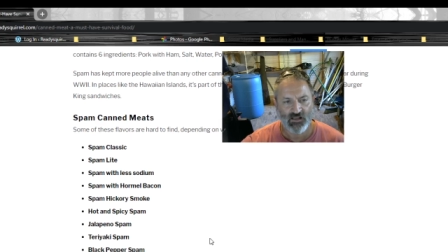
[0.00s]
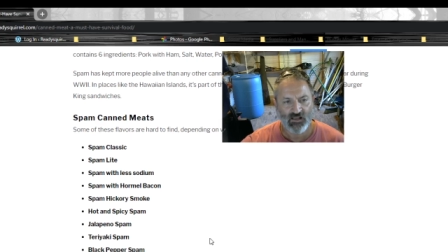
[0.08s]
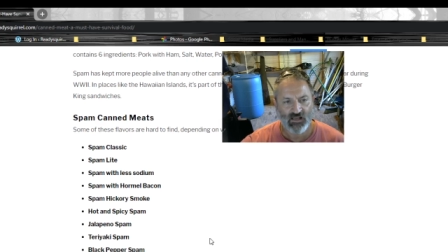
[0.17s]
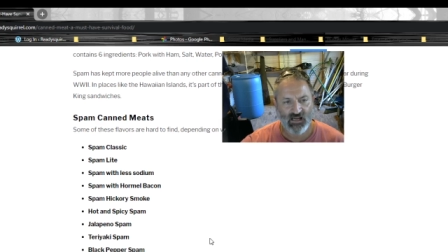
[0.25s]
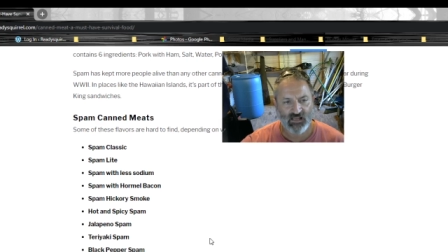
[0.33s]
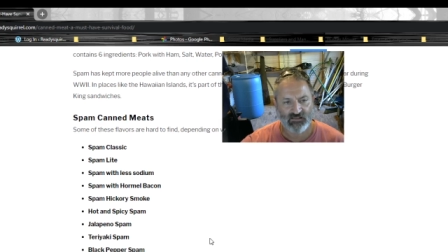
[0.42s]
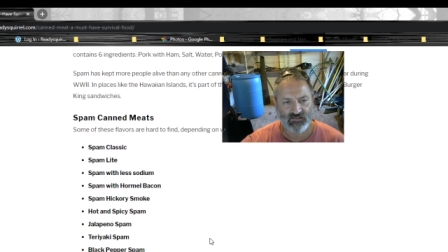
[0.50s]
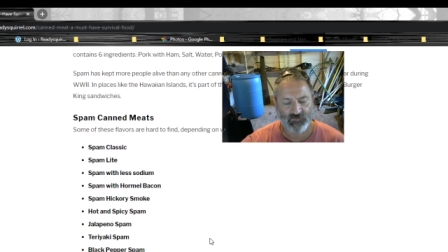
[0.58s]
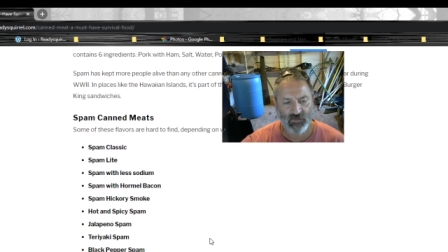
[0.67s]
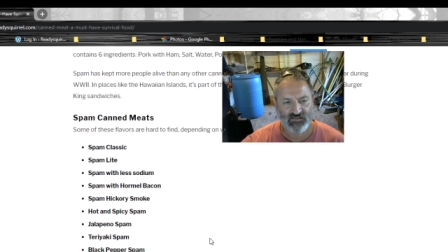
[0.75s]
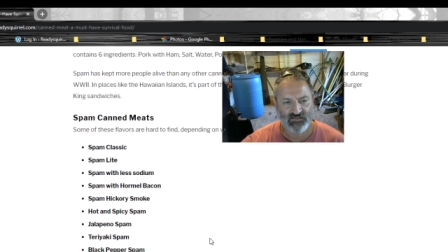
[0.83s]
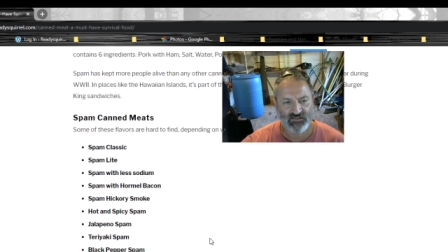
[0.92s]
Hot and
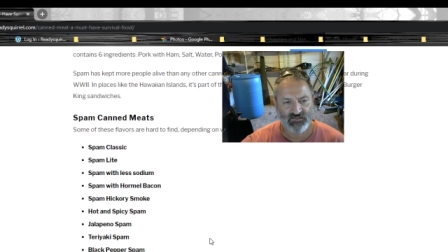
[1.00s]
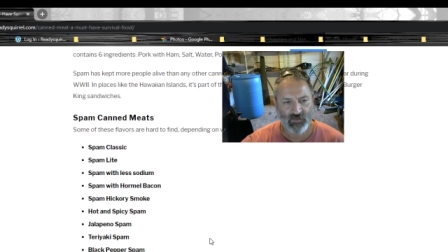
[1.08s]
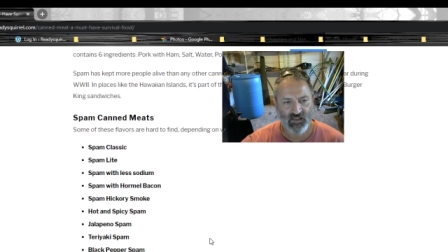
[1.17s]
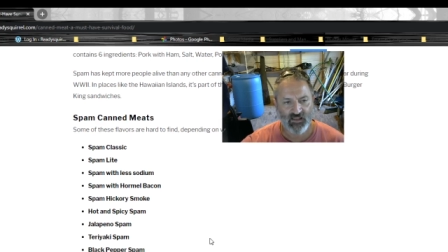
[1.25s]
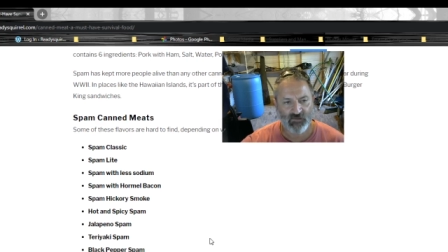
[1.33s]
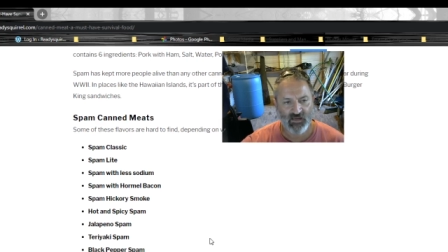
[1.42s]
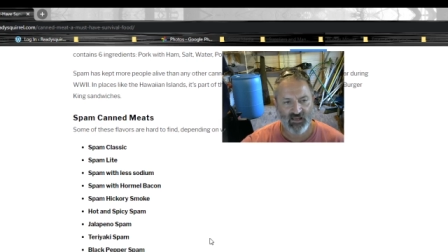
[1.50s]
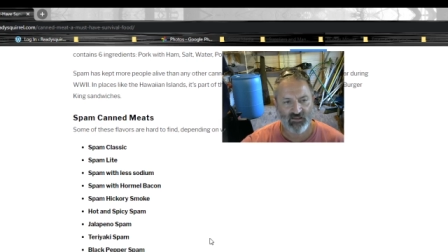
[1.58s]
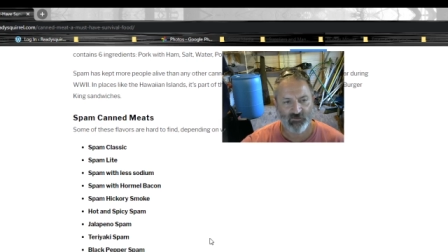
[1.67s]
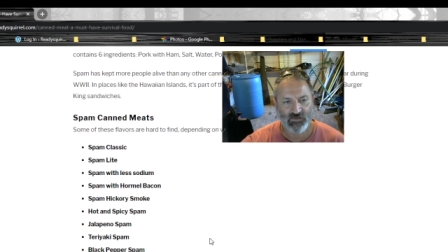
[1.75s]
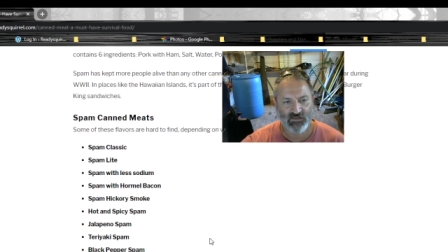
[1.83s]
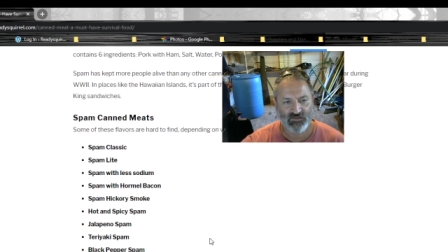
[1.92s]
Spicy Spam,
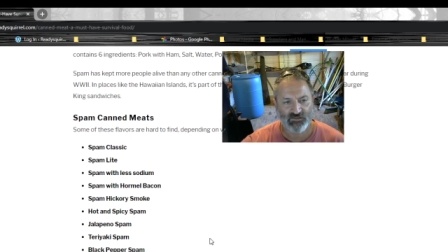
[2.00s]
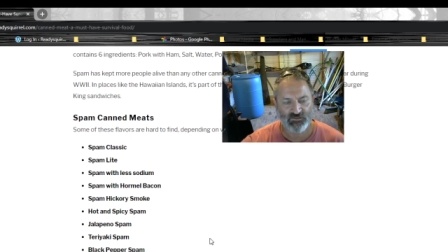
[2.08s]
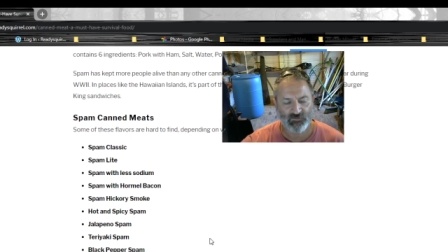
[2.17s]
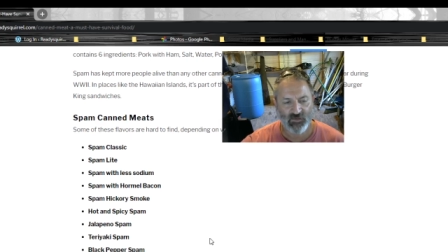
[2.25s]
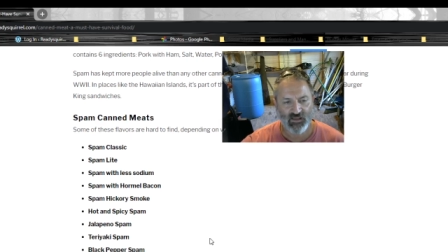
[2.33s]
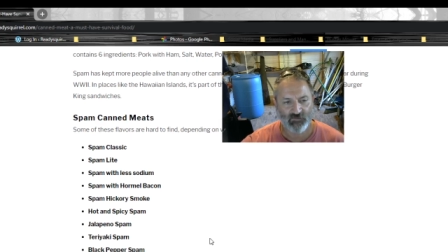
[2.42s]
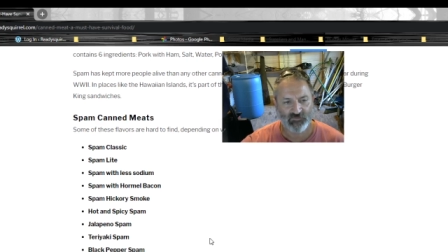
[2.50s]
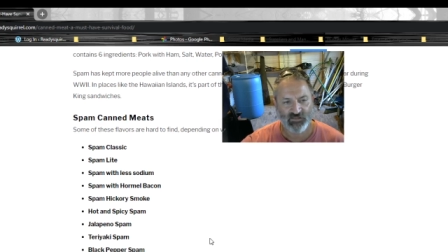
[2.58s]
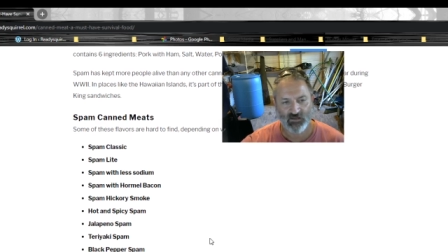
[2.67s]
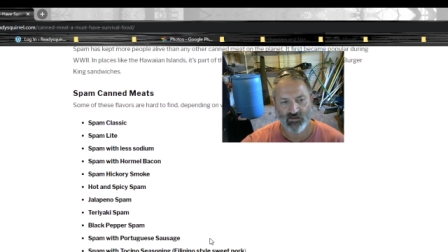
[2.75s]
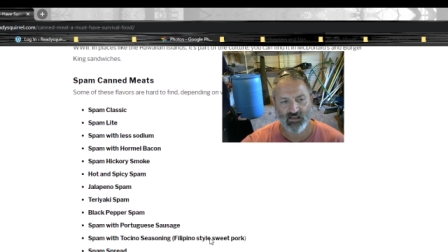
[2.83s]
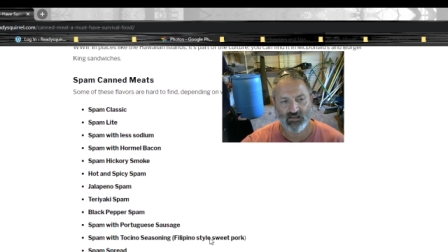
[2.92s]
Jalapeno Spam,
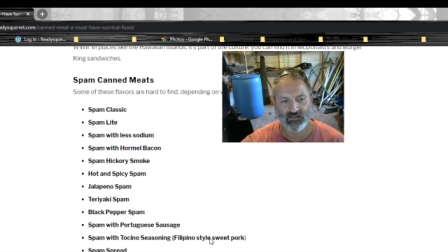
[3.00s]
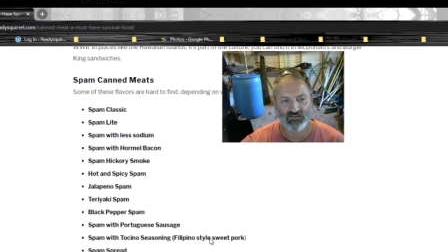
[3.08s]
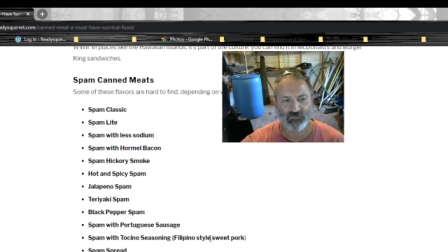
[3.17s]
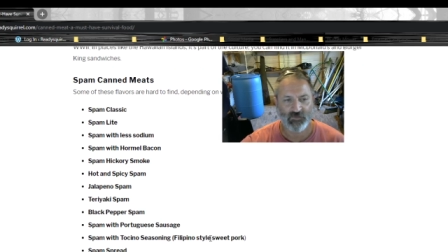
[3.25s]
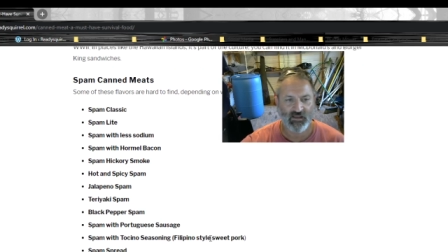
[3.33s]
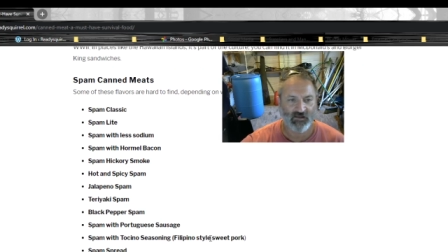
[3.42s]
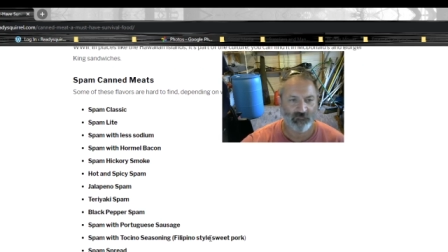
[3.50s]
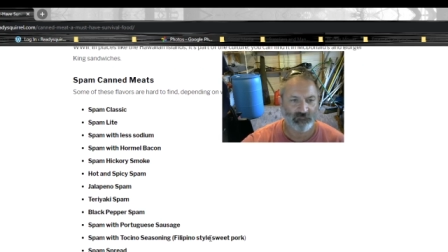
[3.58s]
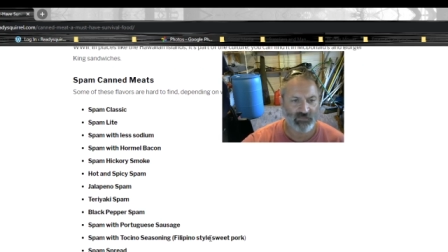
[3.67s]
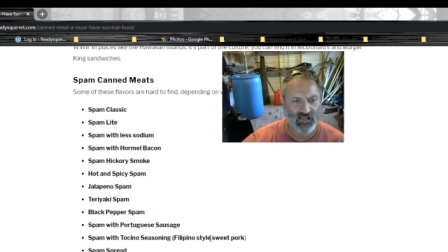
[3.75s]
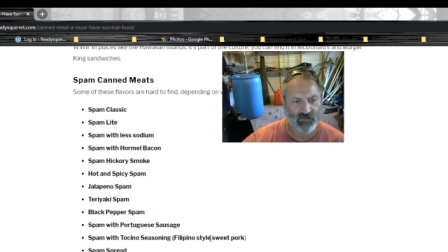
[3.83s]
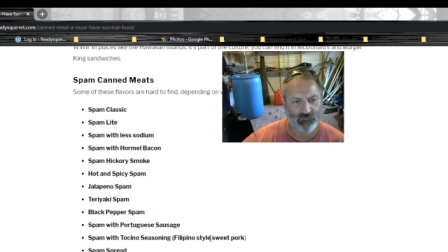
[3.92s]
Teriyaki Spam,
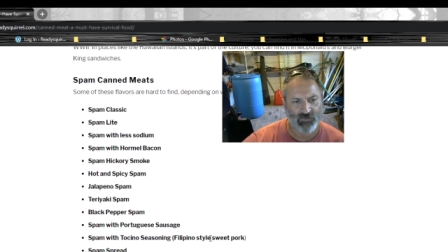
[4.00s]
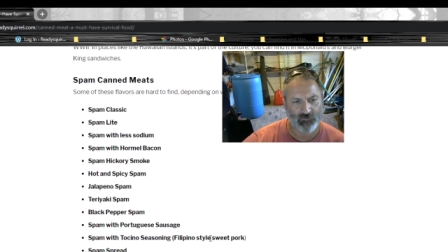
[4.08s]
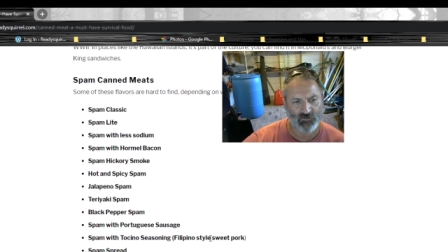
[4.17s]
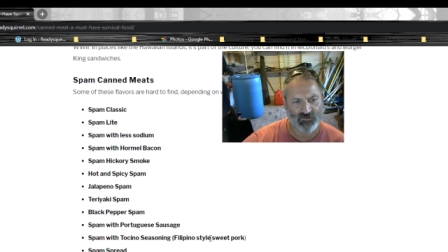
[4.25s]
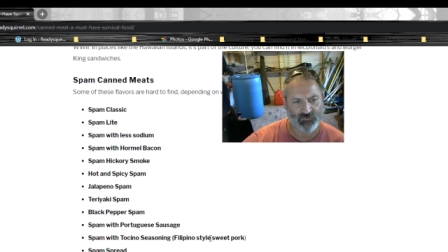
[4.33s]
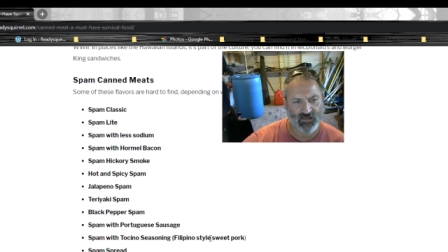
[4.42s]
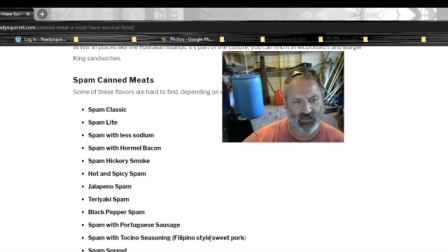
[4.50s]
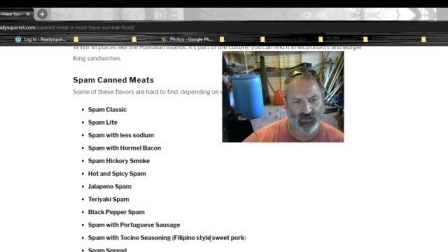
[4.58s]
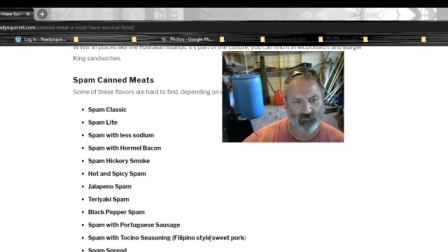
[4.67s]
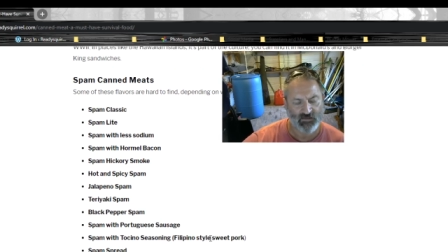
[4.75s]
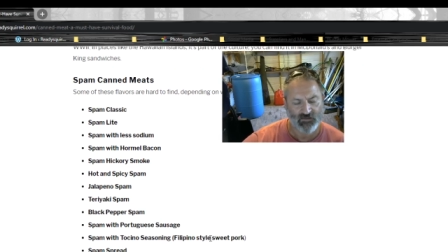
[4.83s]
Black Pepper Spam,